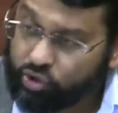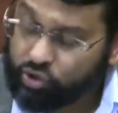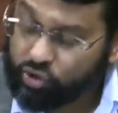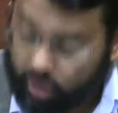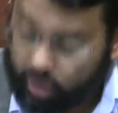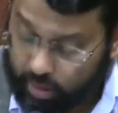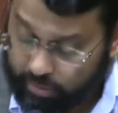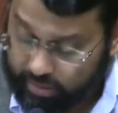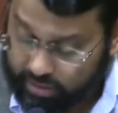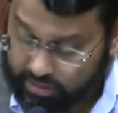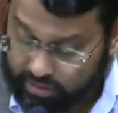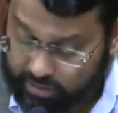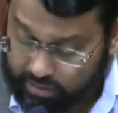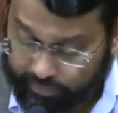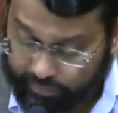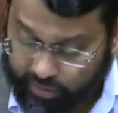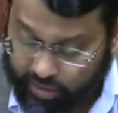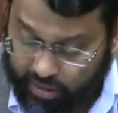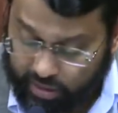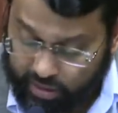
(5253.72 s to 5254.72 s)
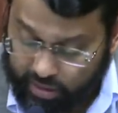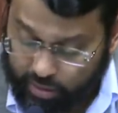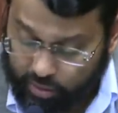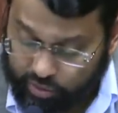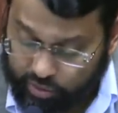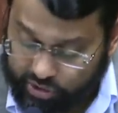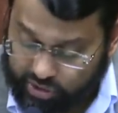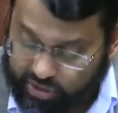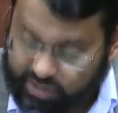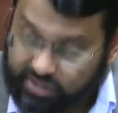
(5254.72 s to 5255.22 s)
comment in
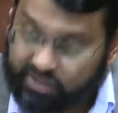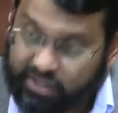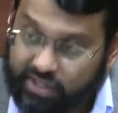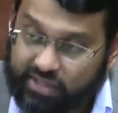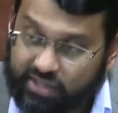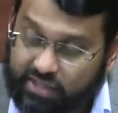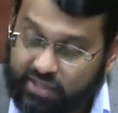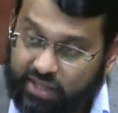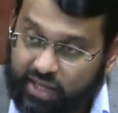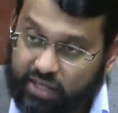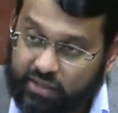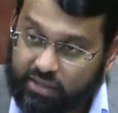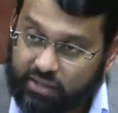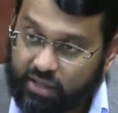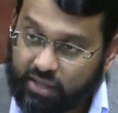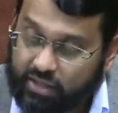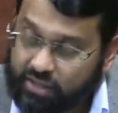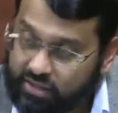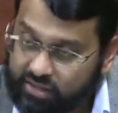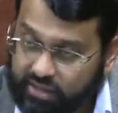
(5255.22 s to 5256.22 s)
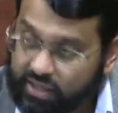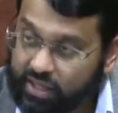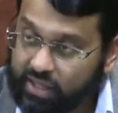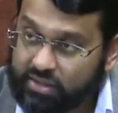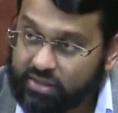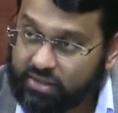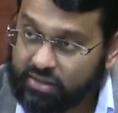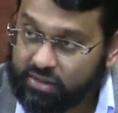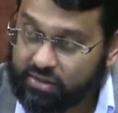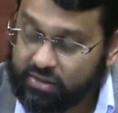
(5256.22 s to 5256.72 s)
which he says that, and he's
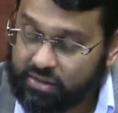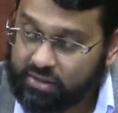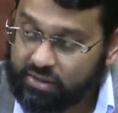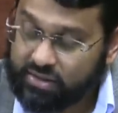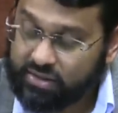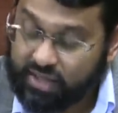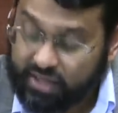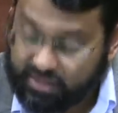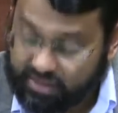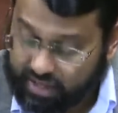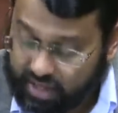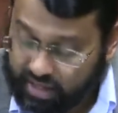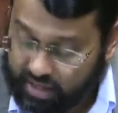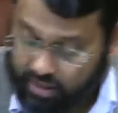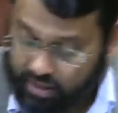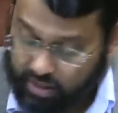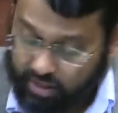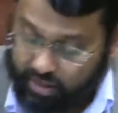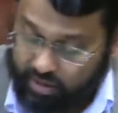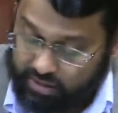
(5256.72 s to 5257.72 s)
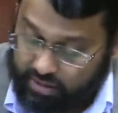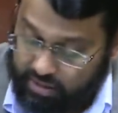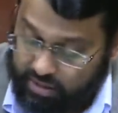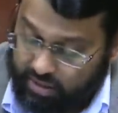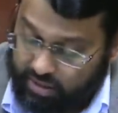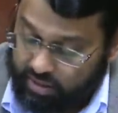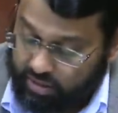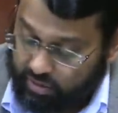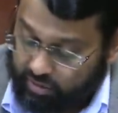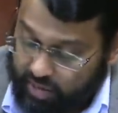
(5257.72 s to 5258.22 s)
against this, he says that to
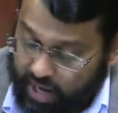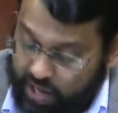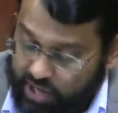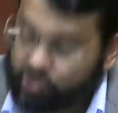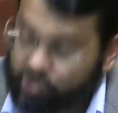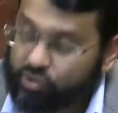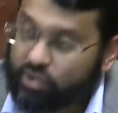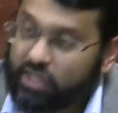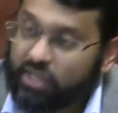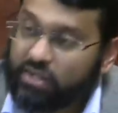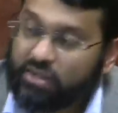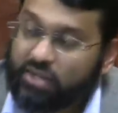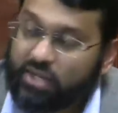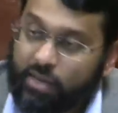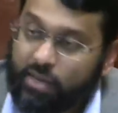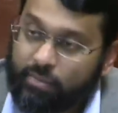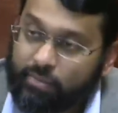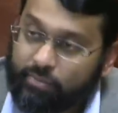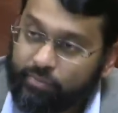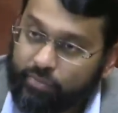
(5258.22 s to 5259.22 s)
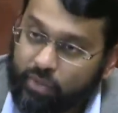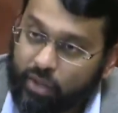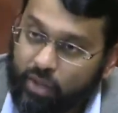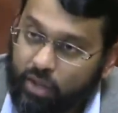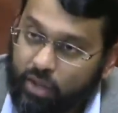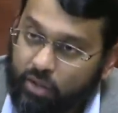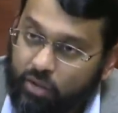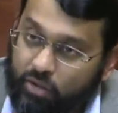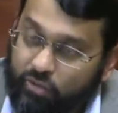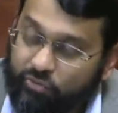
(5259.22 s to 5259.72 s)
congratulate them
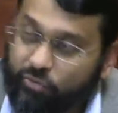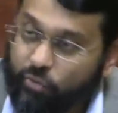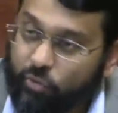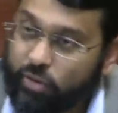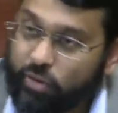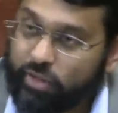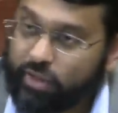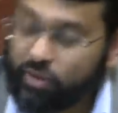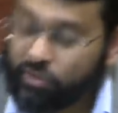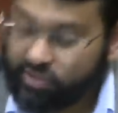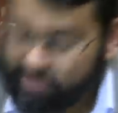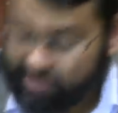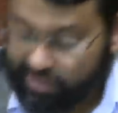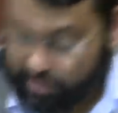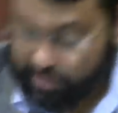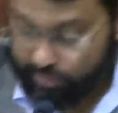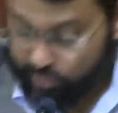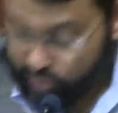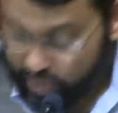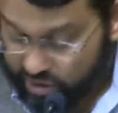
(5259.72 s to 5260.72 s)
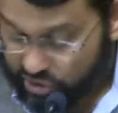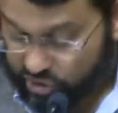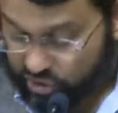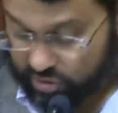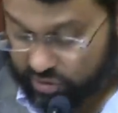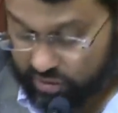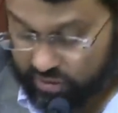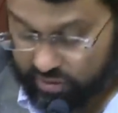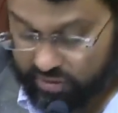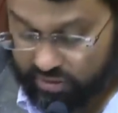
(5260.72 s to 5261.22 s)
for their
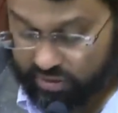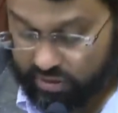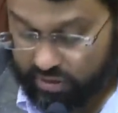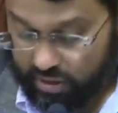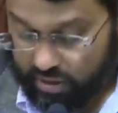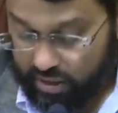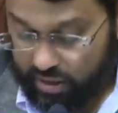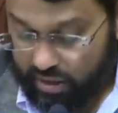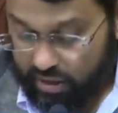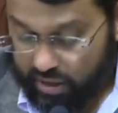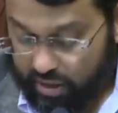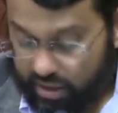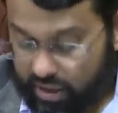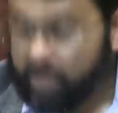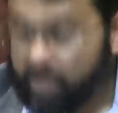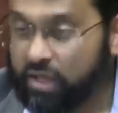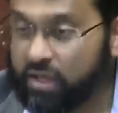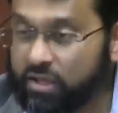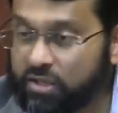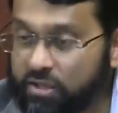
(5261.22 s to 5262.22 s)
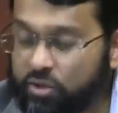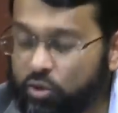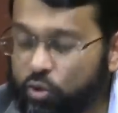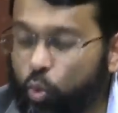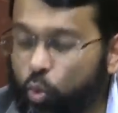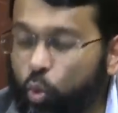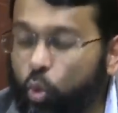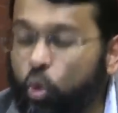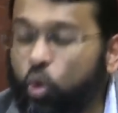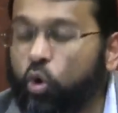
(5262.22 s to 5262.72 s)
celebrations is
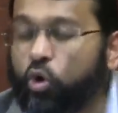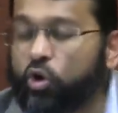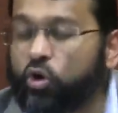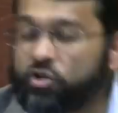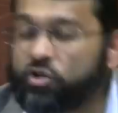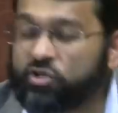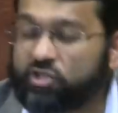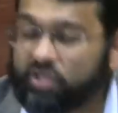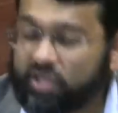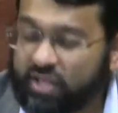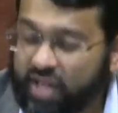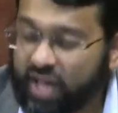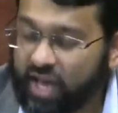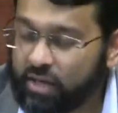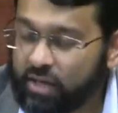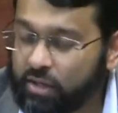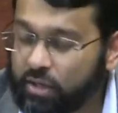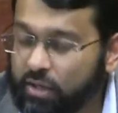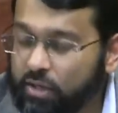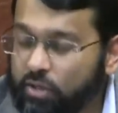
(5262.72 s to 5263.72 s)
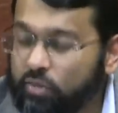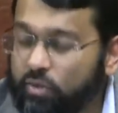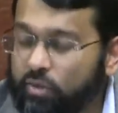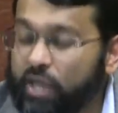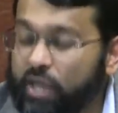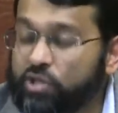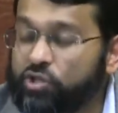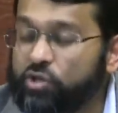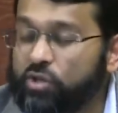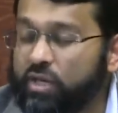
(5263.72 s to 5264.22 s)
worse than
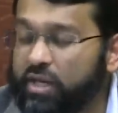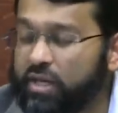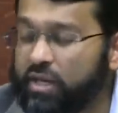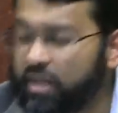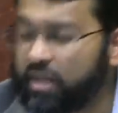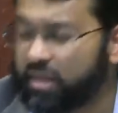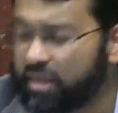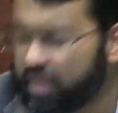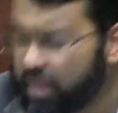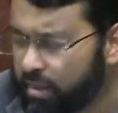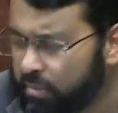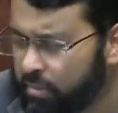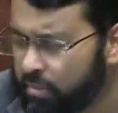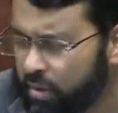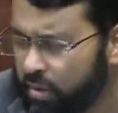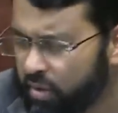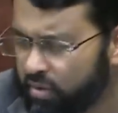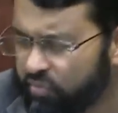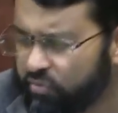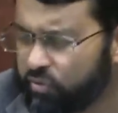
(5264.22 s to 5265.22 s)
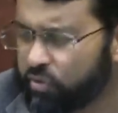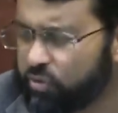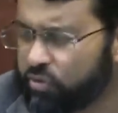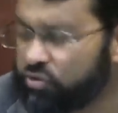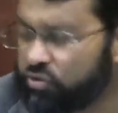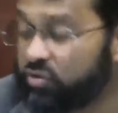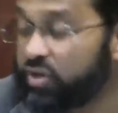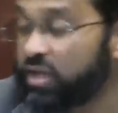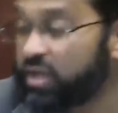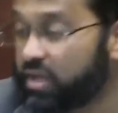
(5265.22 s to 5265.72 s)
congratulating them for
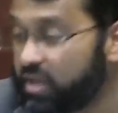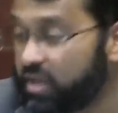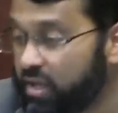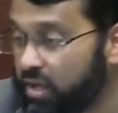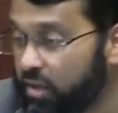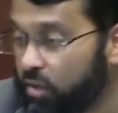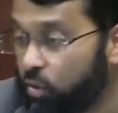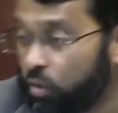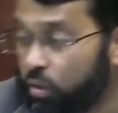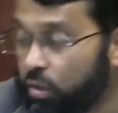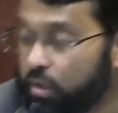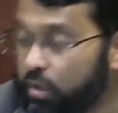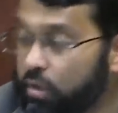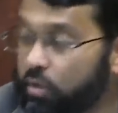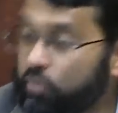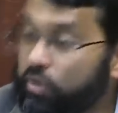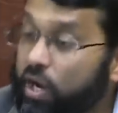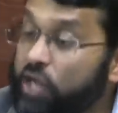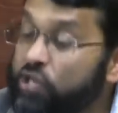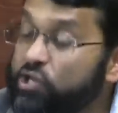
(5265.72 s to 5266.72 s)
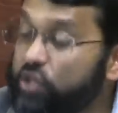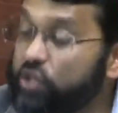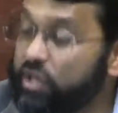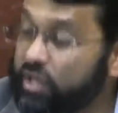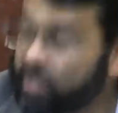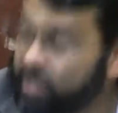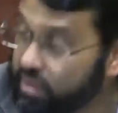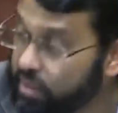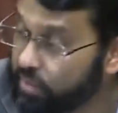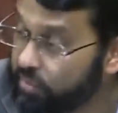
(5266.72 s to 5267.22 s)
drinking or
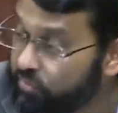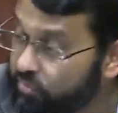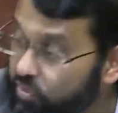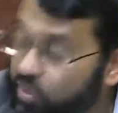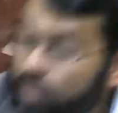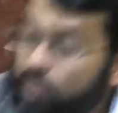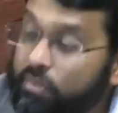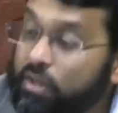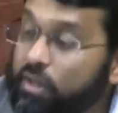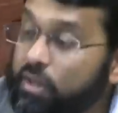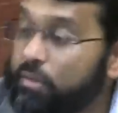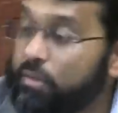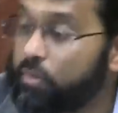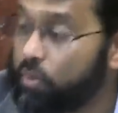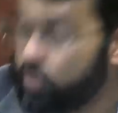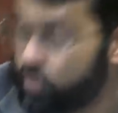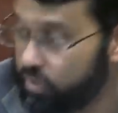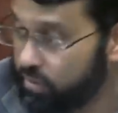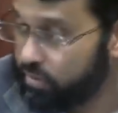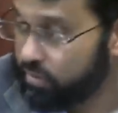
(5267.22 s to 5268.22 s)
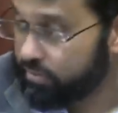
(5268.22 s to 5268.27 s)
congratulating them for committing murder